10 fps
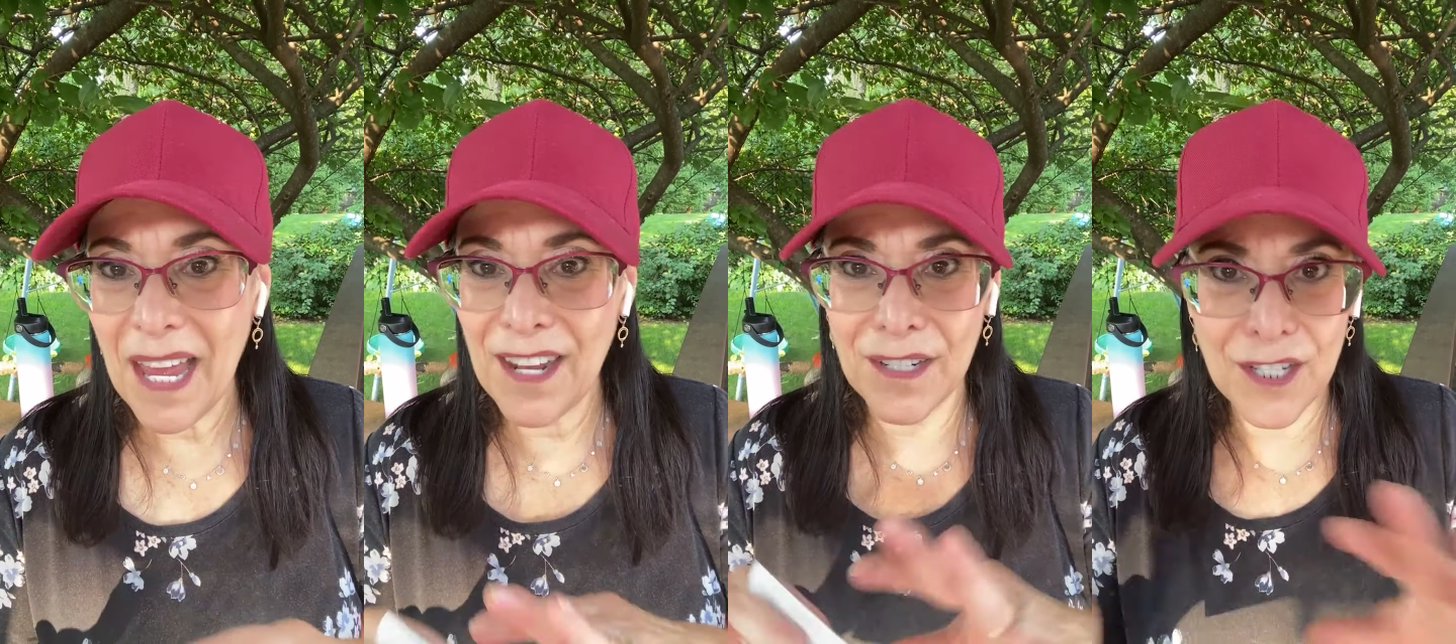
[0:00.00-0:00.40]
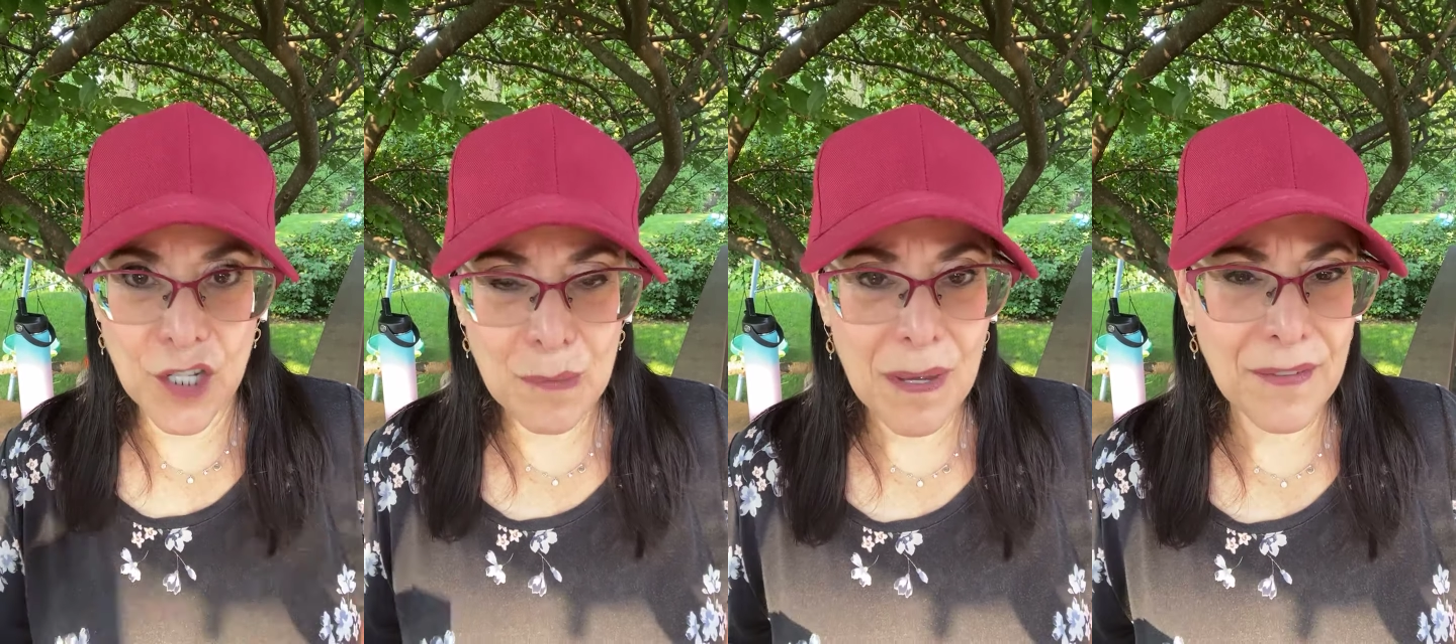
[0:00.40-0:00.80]
And on
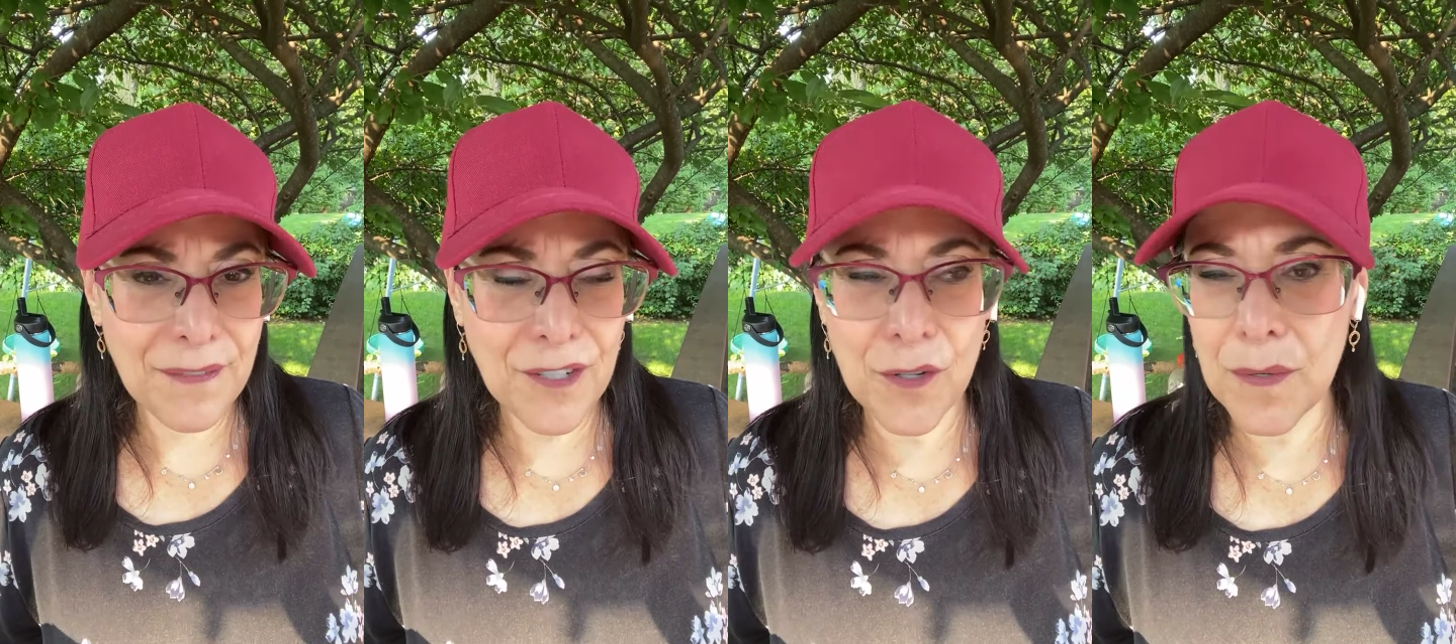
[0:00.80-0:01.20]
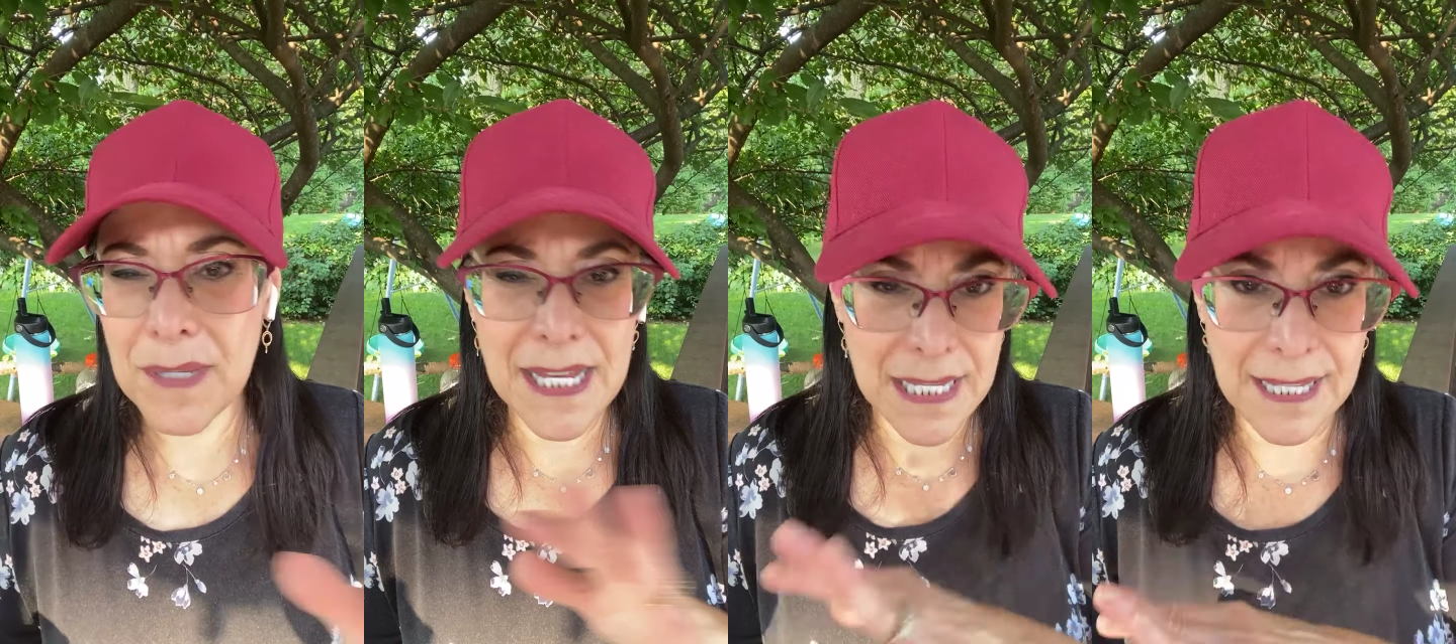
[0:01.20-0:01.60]
Tisha B'Av afternoon, it was
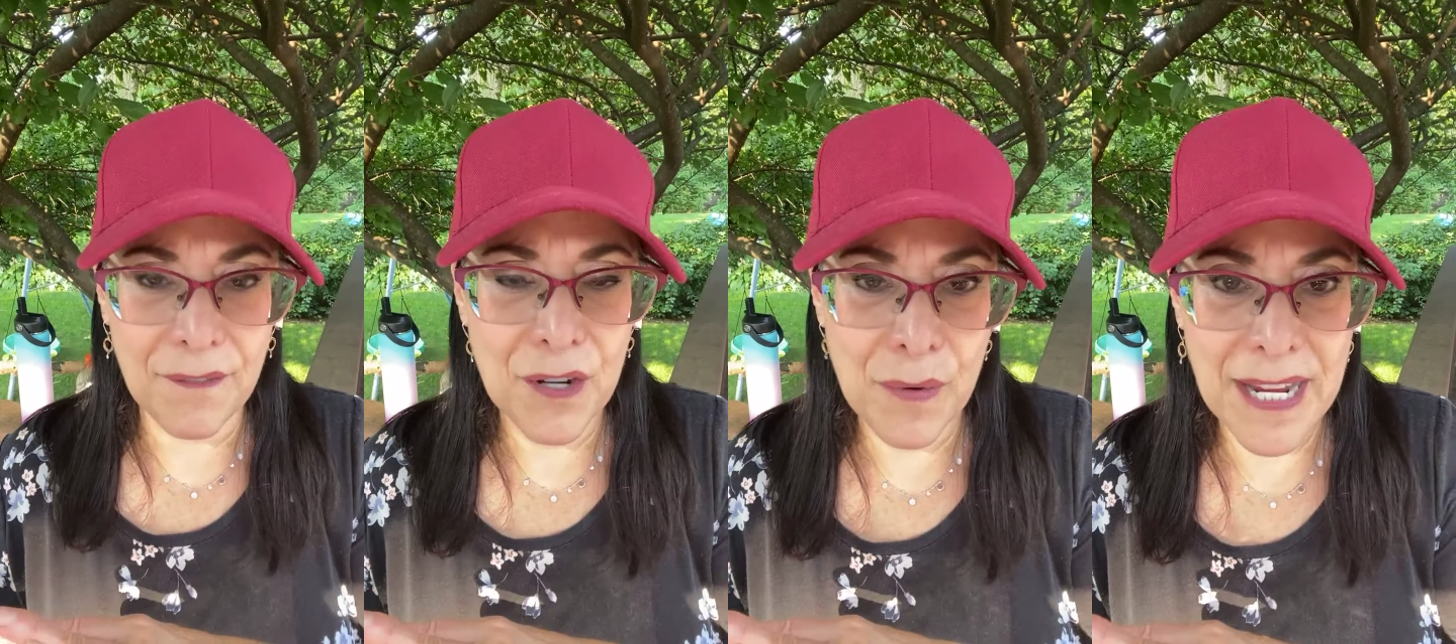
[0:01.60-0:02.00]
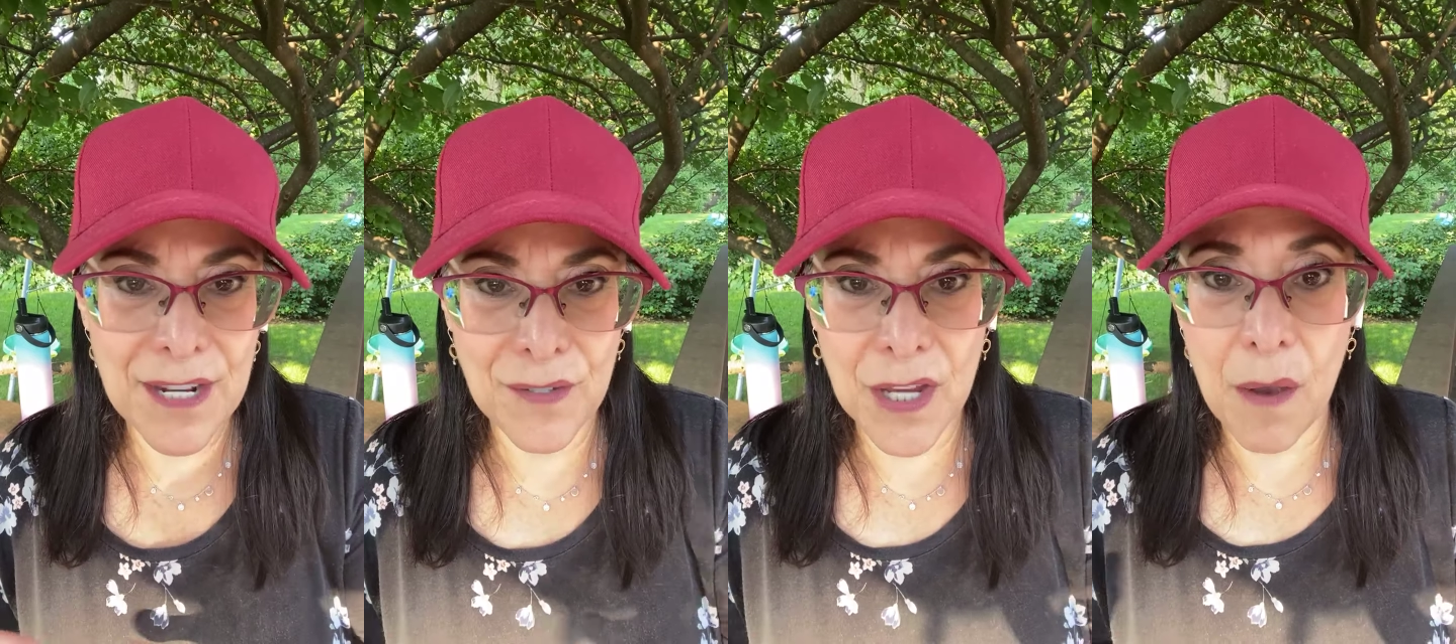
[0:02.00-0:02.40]
either 7 or 8
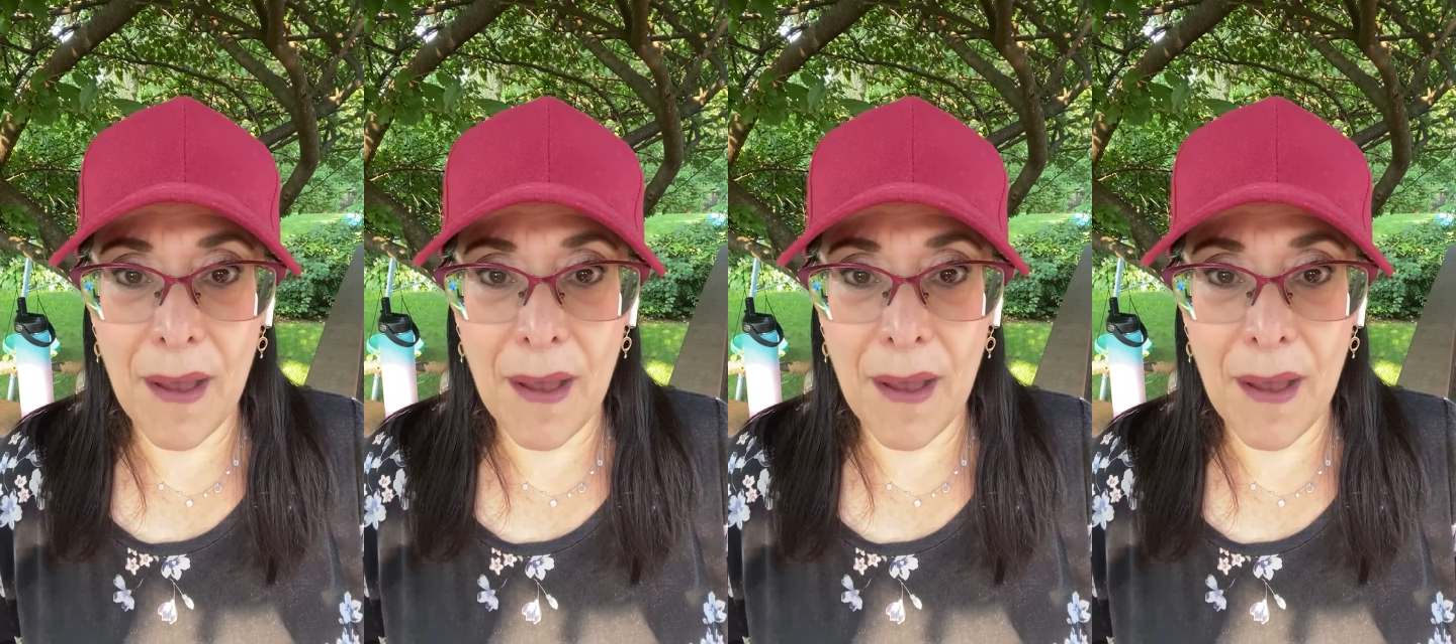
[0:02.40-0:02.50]
years ago,